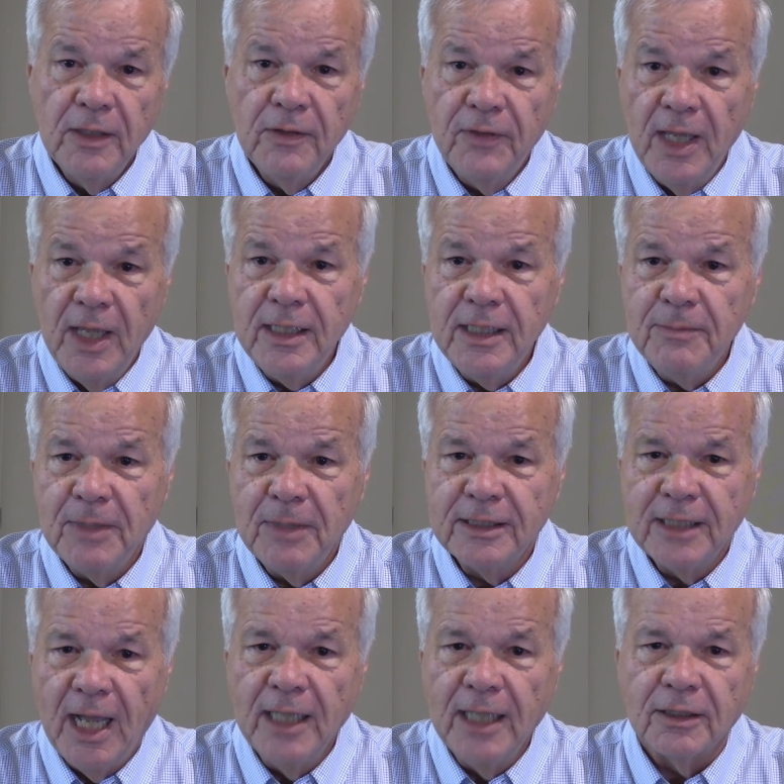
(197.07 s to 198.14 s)
Then in
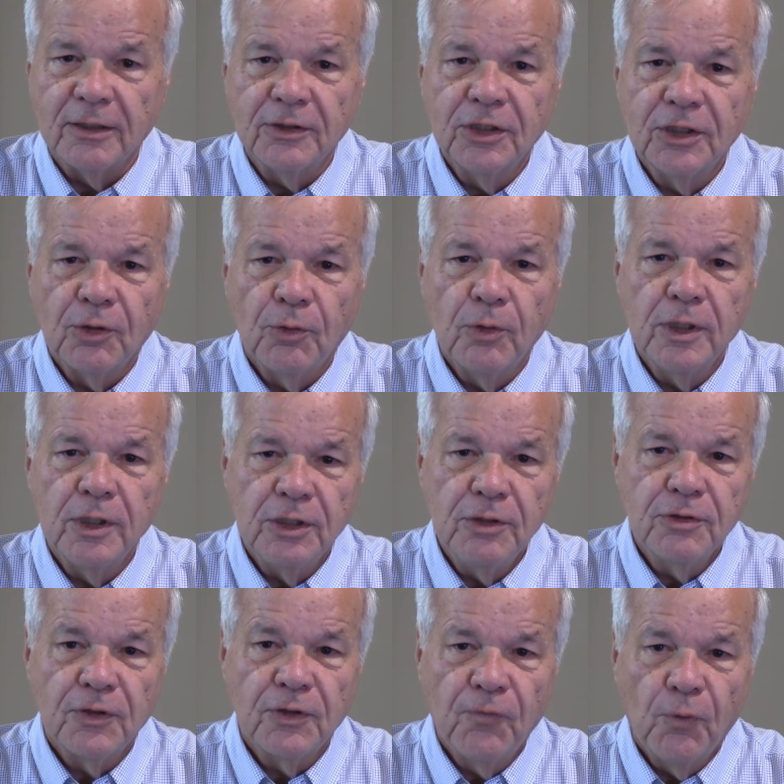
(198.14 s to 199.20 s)
McDonald, the court
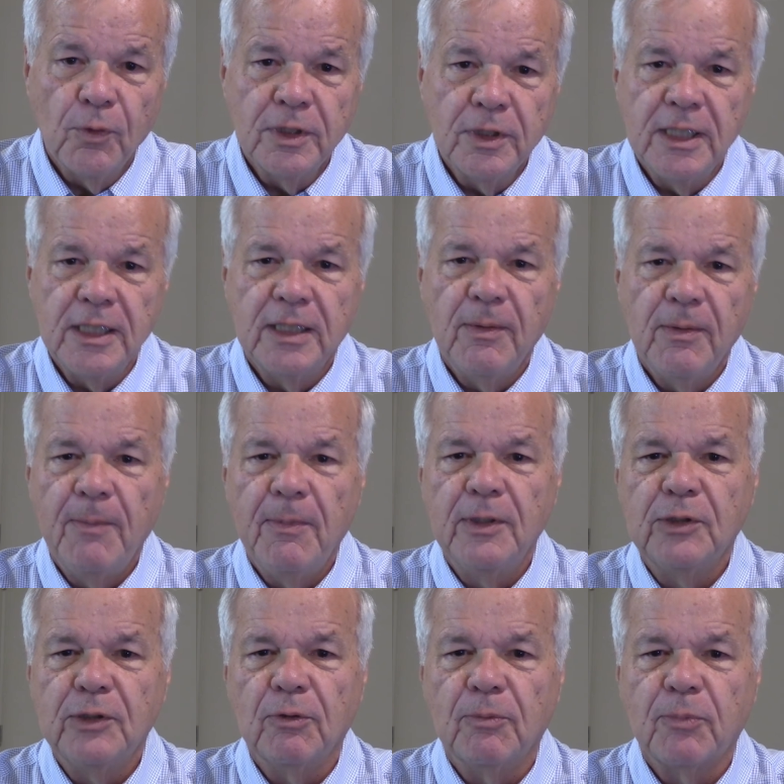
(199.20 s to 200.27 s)
used the 14th
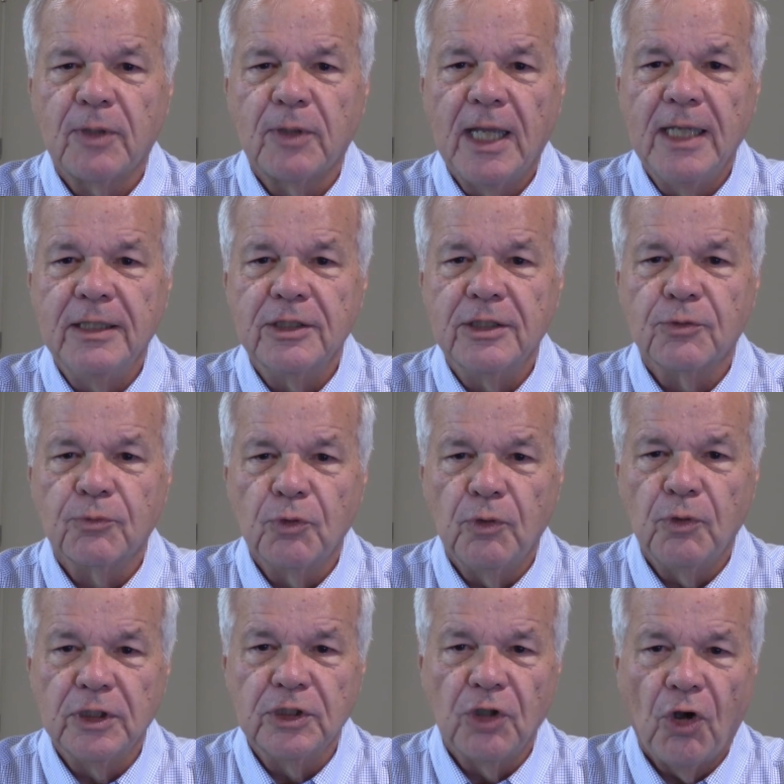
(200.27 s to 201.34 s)
Amendment to apply this
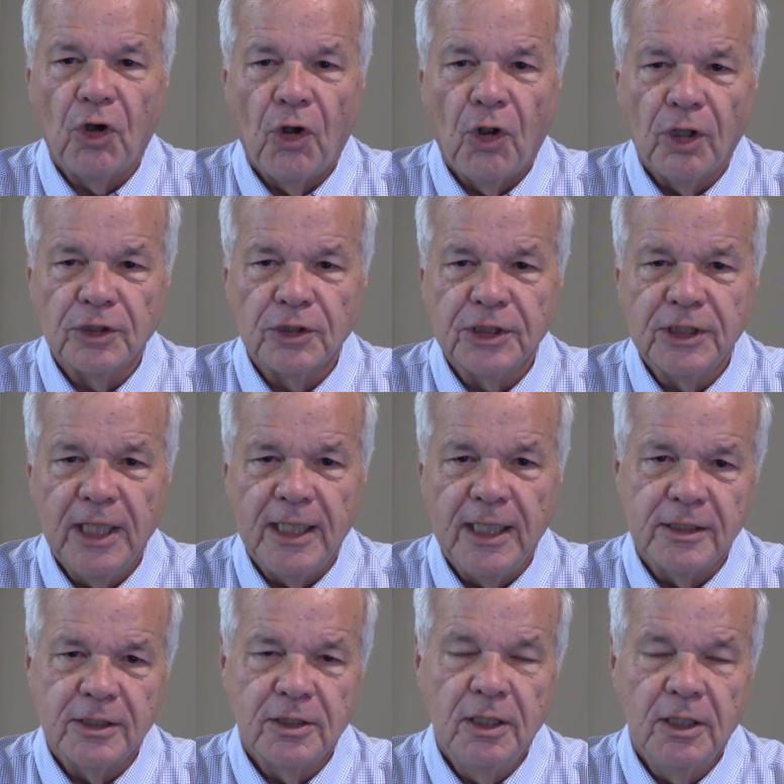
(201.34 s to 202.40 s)
ruling to all
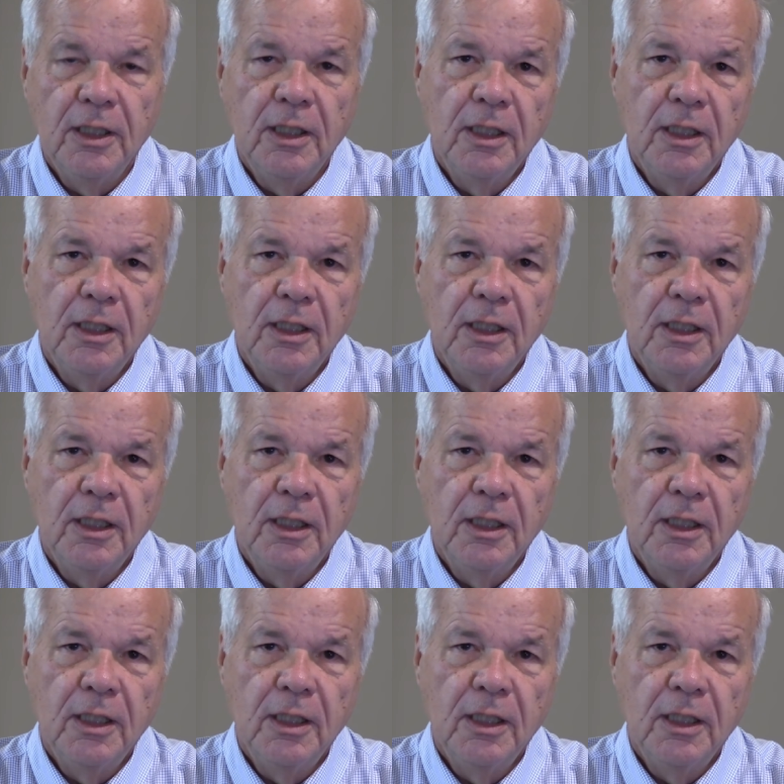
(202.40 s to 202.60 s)
states.